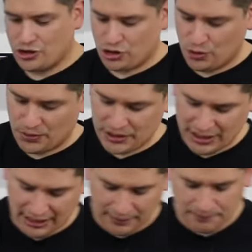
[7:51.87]

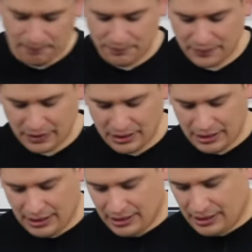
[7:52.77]
SuperTech.
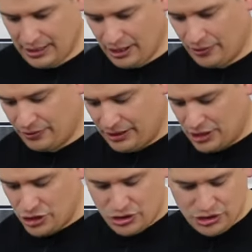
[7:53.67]
Now, the
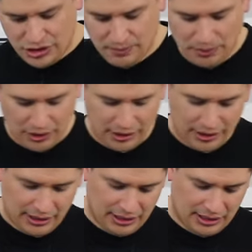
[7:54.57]
interesting
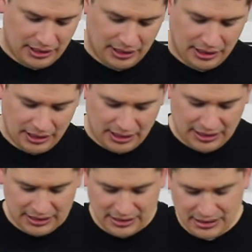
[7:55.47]
part
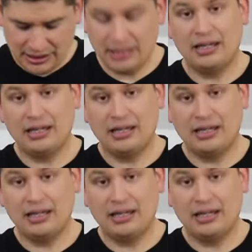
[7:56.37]
is